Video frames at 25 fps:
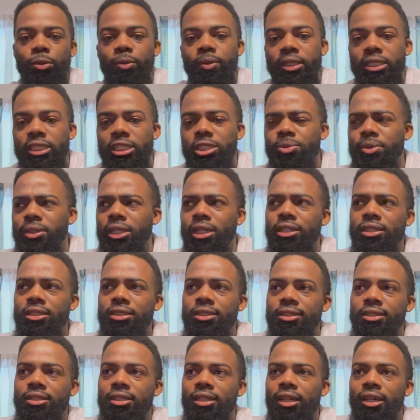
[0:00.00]
with this
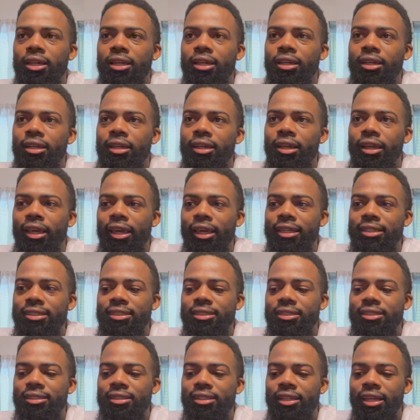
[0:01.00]
because
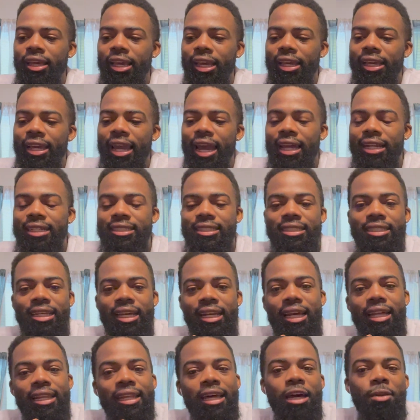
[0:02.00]
it kind of set
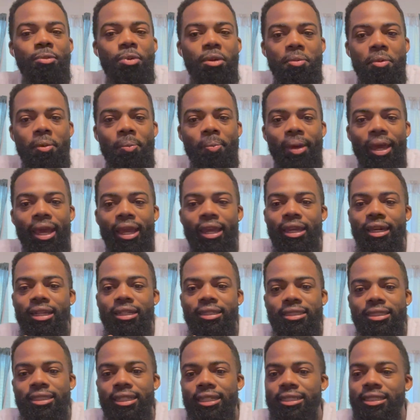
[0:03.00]
a lot of people back in a
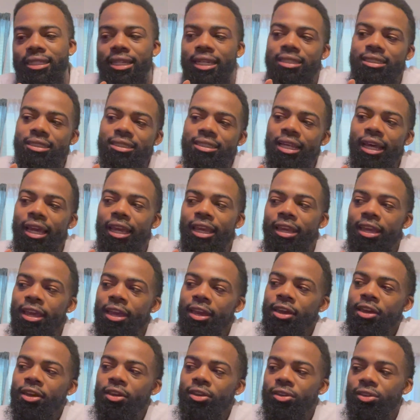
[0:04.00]
sense. And it's like,
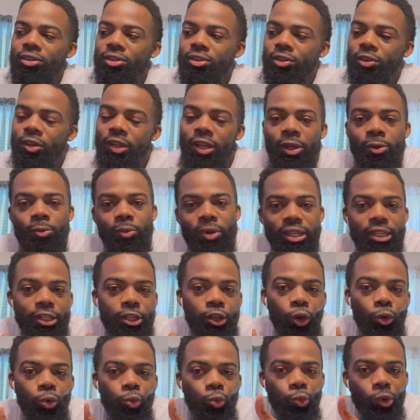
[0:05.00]
you didn't really
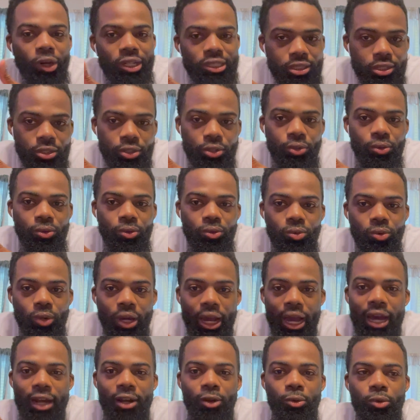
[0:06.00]
know what to do,
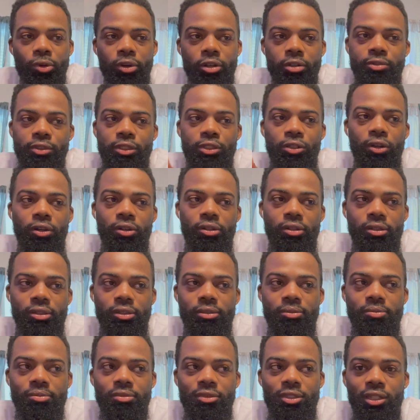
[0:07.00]
how the world was going to,
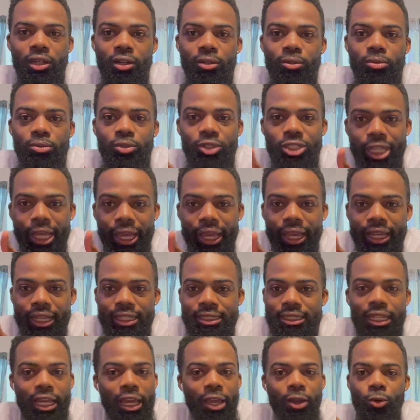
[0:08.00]
you know,
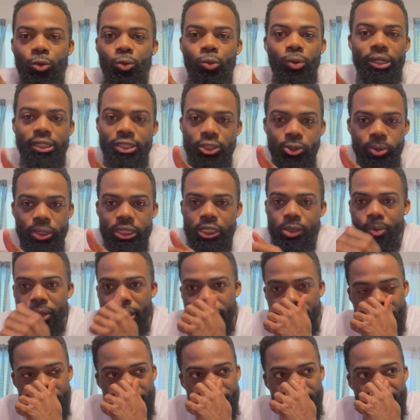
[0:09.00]
change, like what to
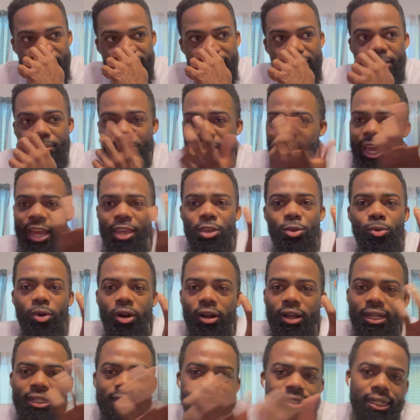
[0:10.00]
expect. But now you
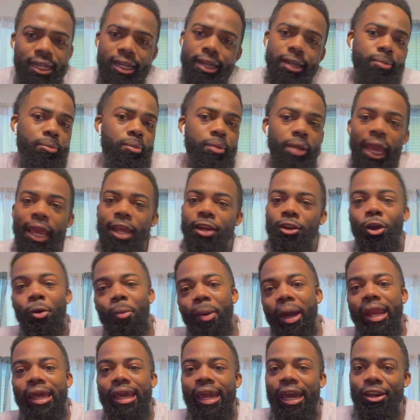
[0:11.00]
walk outside, ain't
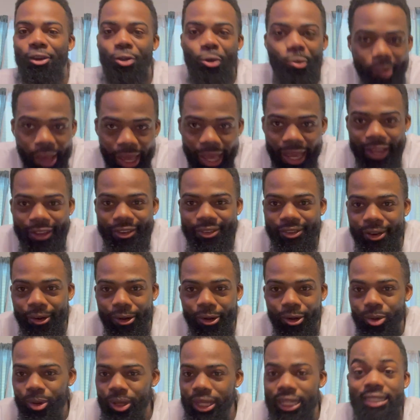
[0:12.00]
nobody got no mask
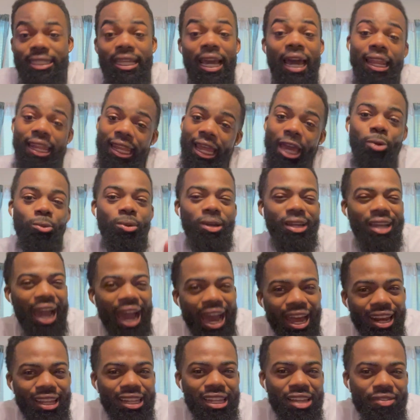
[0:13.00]
on. It's kind of like, we're
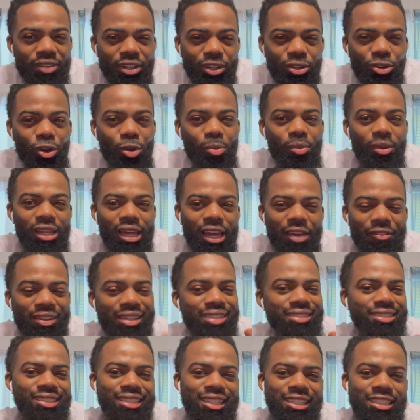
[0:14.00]
kind of living a normal life in
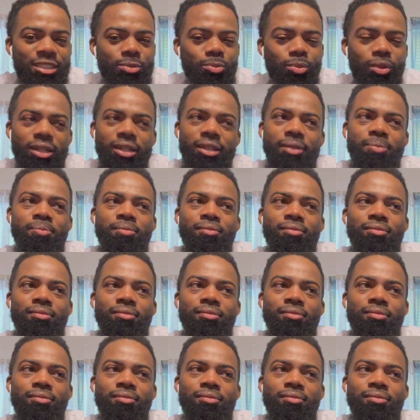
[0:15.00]
a sense, but